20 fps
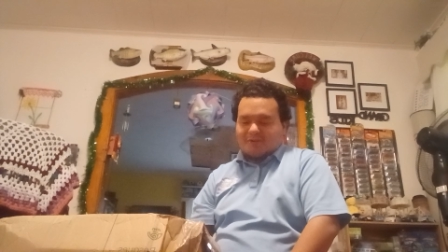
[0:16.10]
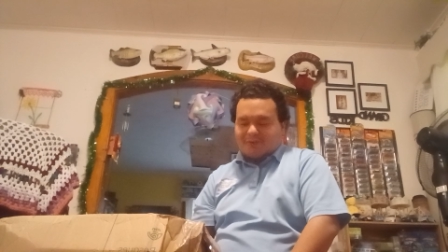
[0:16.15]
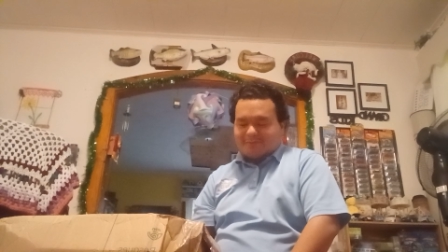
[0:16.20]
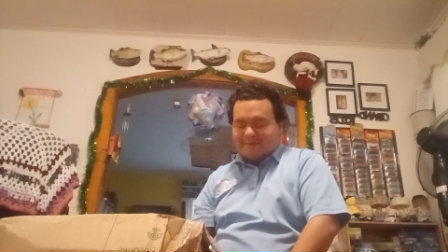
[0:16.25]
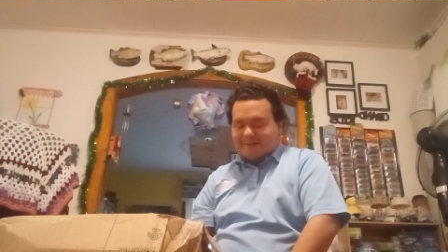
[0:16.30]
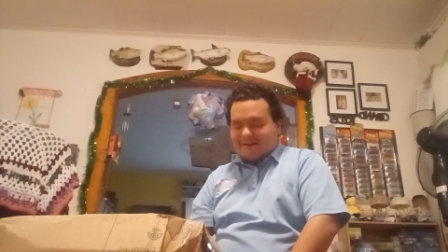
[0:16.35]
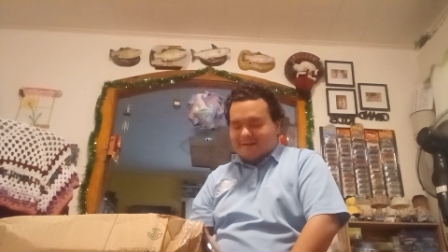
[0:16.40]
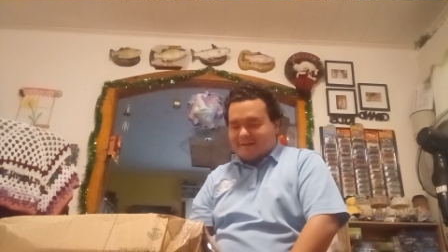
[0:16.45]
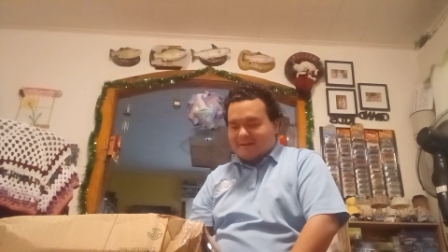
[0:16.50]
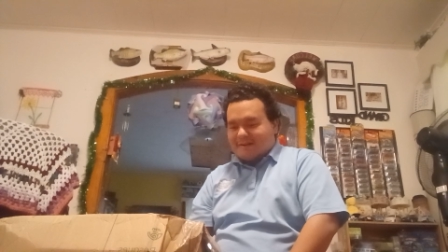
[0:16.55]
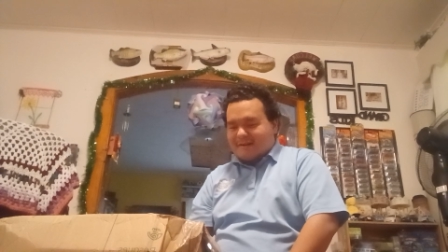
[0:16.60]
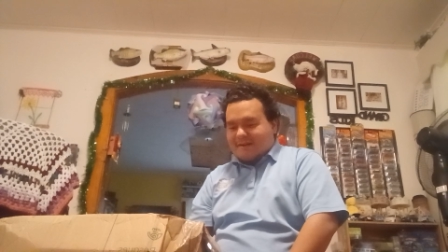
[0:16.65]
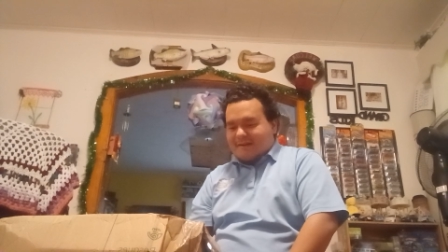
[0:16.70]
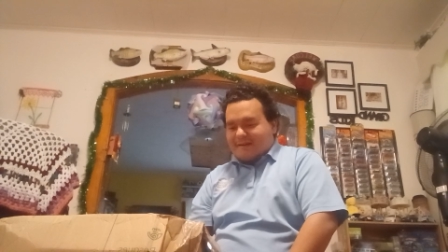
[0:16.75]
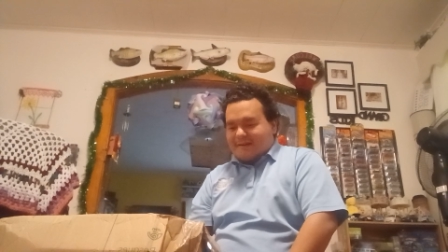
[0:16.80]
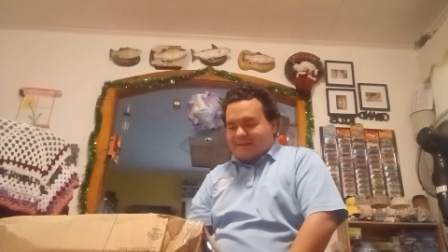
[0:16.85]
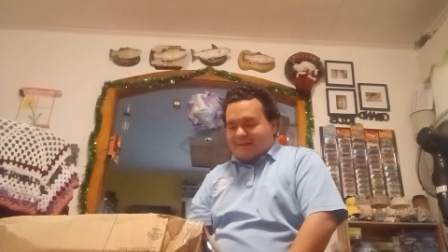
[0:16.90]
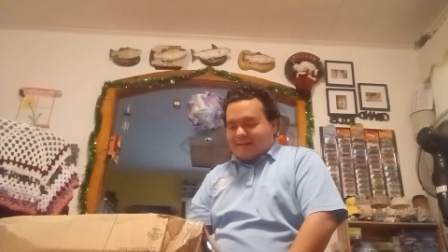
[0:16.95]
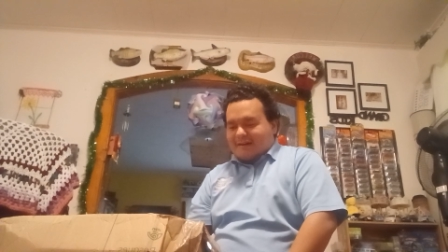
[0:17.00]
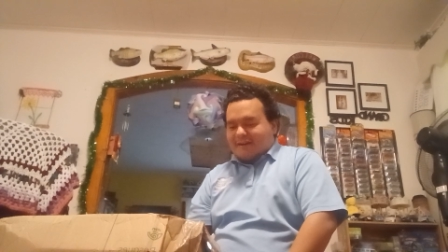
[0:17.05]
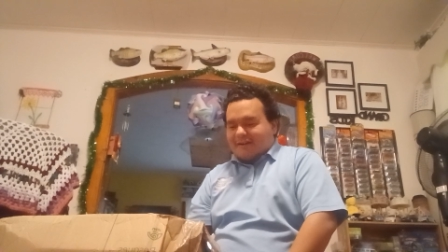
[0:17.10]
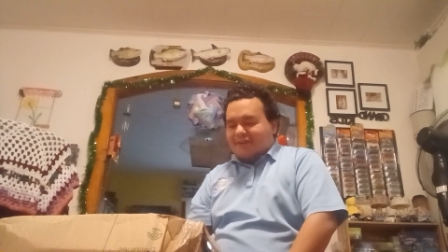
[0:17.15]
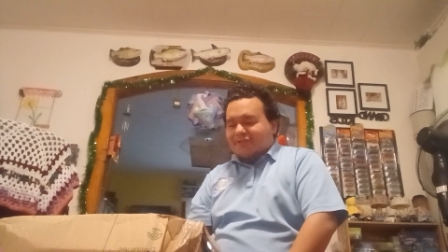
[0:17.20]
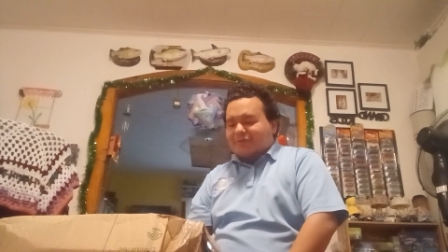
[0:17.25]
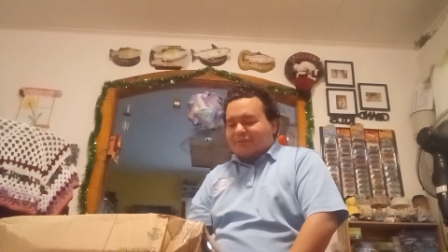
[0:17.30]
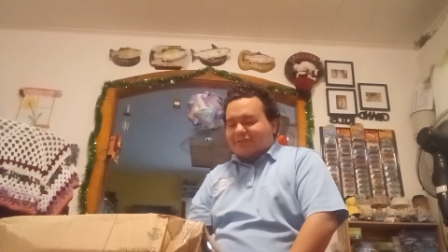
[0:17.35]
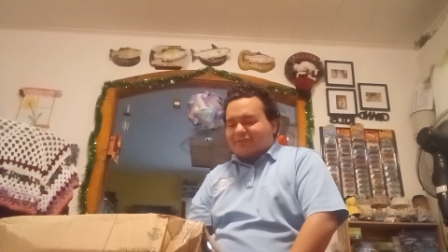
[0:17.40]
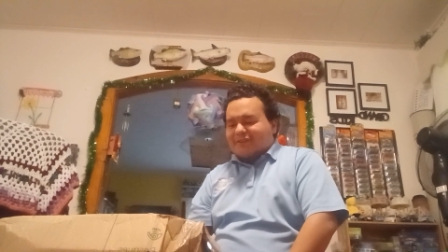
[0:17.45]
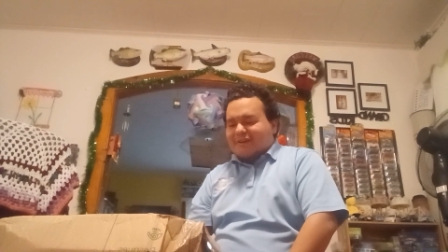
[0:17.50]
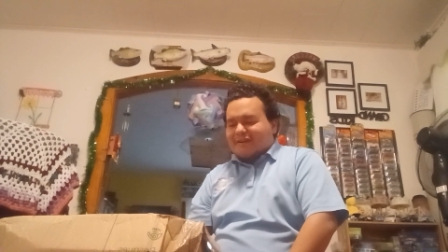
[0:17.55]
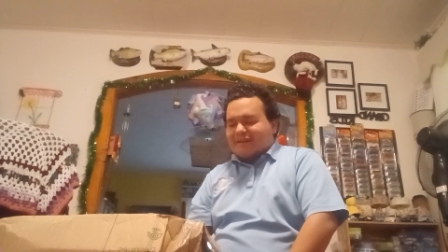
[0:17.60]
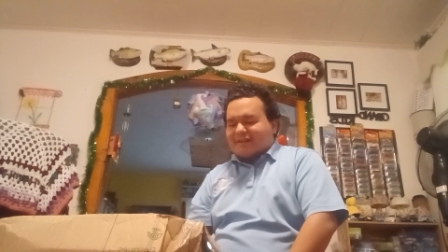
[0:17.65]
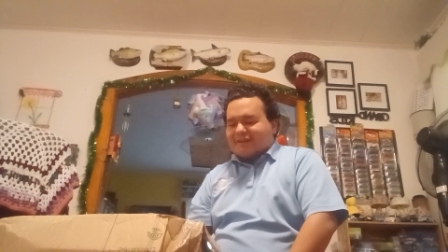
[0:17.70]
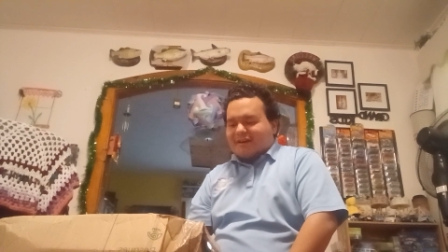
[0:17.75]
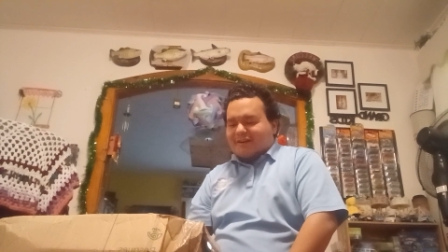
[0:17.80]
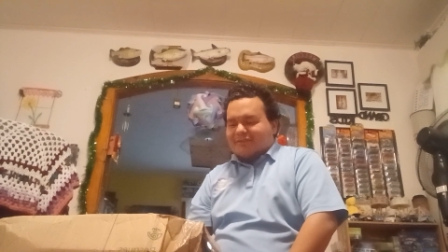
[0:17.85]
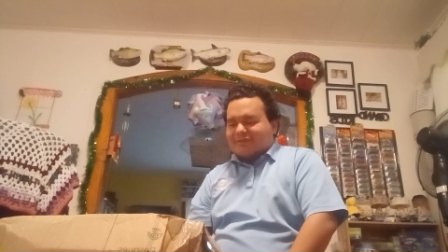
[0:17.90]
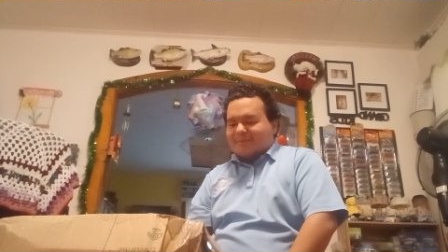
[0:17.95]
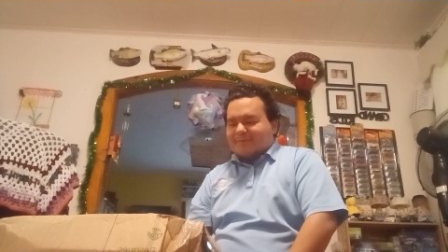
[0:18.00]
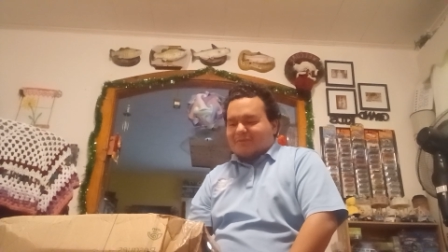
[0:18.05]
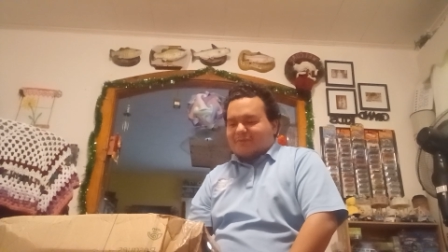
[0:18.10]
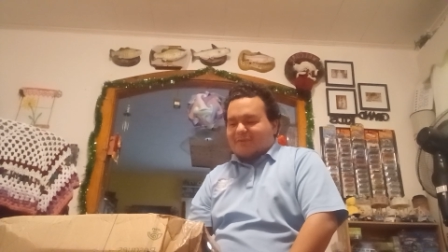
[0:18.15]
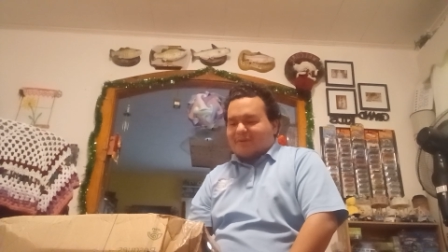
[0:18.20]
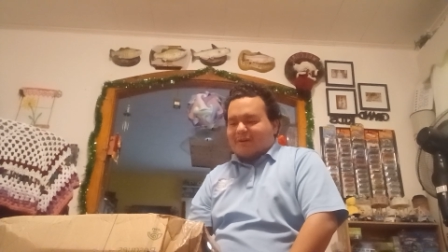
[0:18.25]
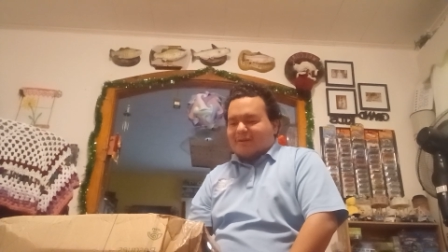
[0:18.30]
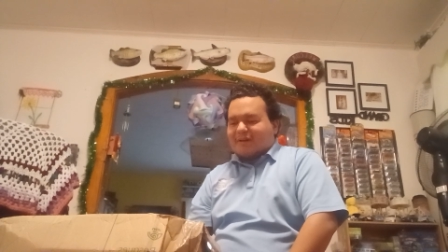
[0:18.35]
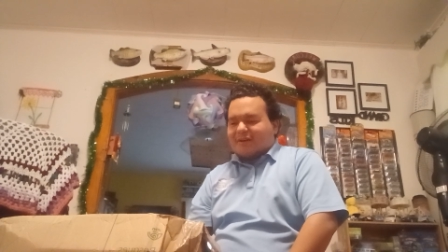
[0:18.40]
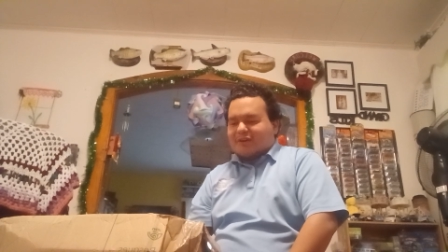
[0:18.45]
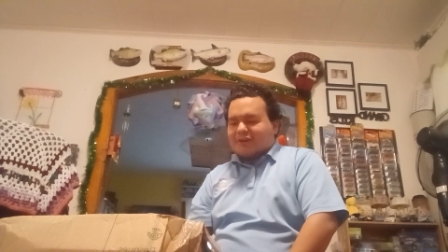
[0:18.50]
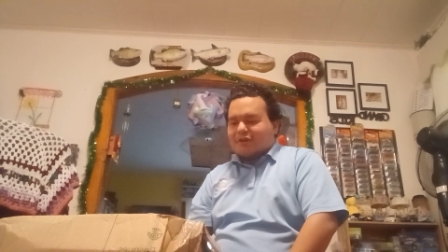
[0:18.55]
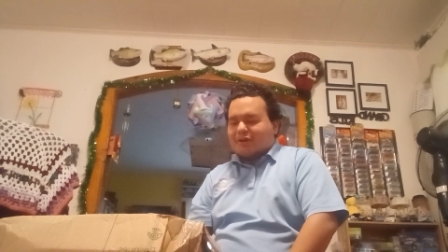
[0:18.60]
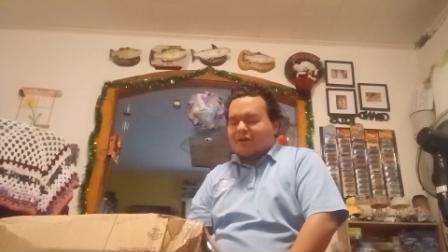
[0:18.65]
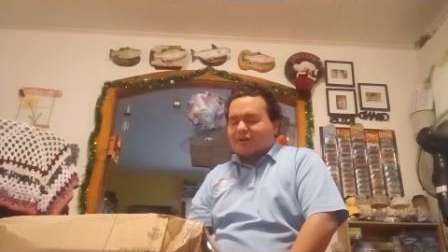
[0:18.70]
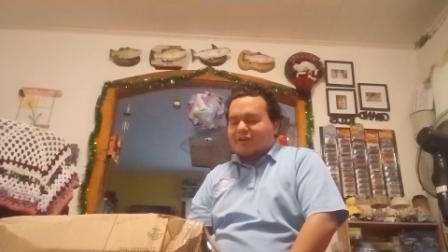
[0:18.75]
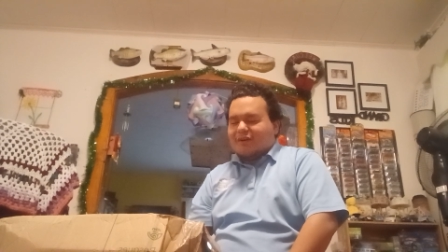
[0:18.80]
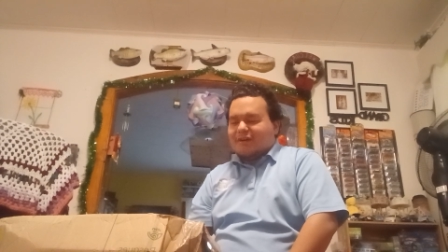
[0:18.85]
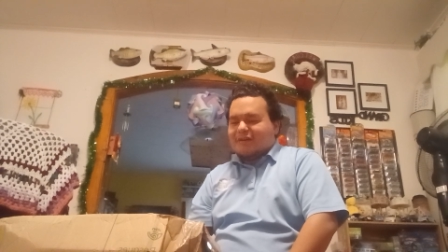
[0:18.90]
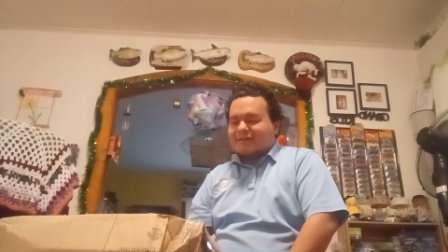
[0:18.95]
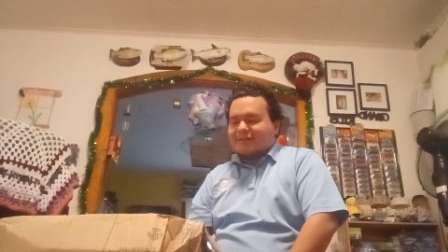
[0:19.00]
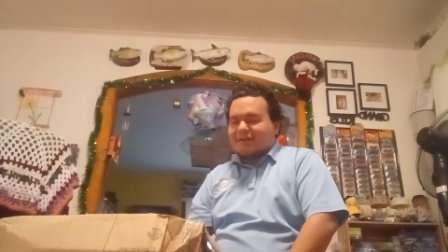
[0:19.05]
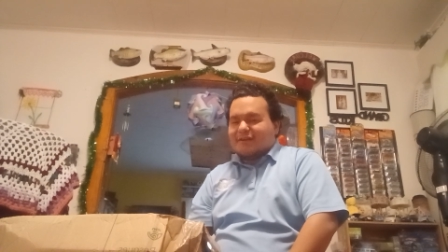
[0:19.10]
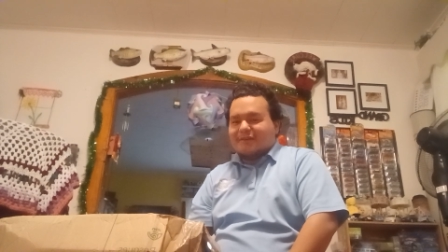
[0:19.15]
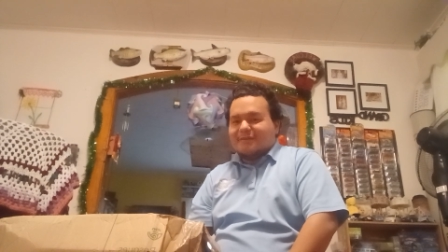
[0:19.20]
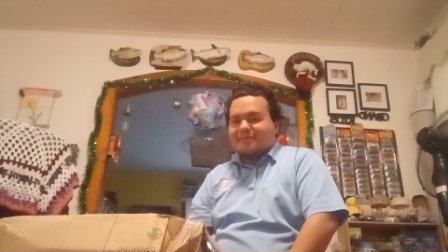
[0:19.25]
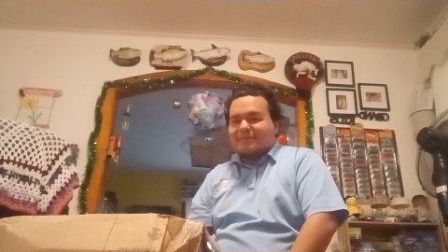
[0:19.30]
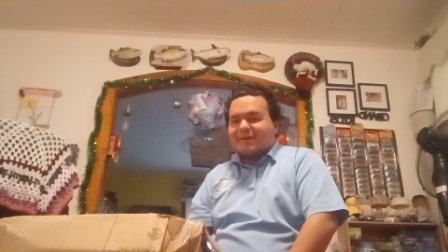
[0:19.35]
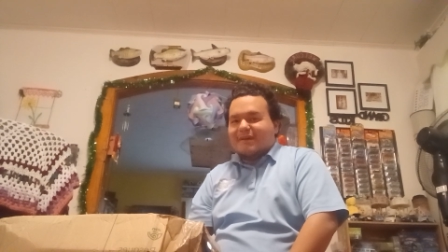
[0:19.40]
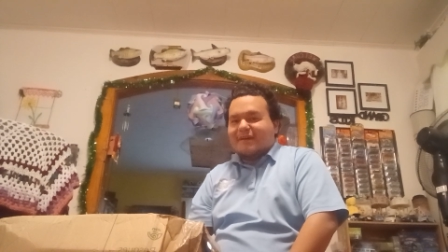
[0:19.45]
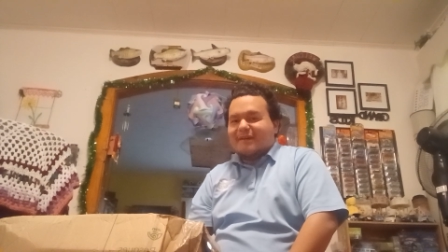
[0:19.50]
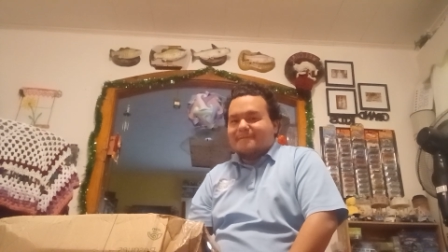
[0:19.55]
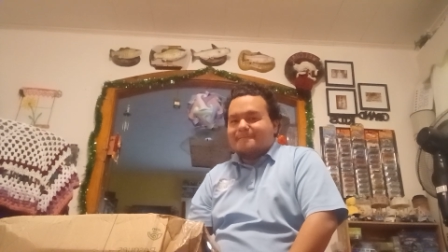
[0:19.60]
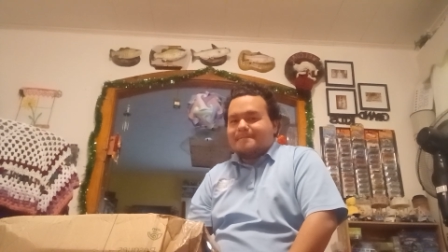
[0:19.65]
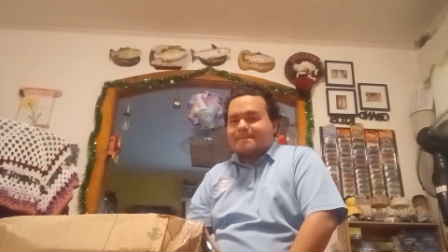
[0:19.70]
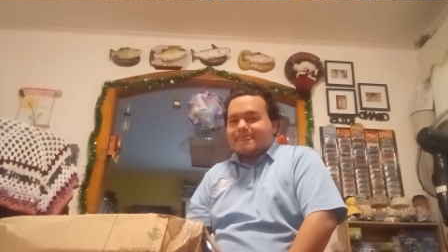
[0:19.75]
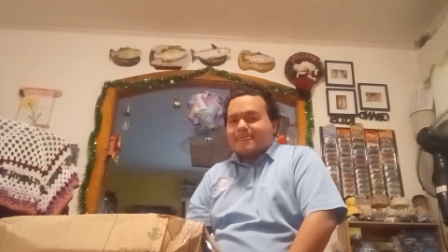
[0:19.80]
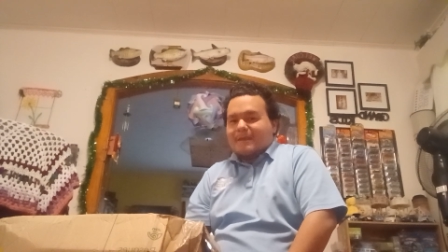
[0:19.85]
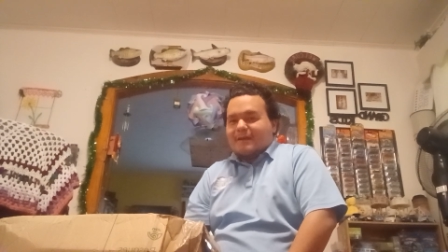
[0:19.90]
over here. Uh, this was stuck in customs for a good, good bit.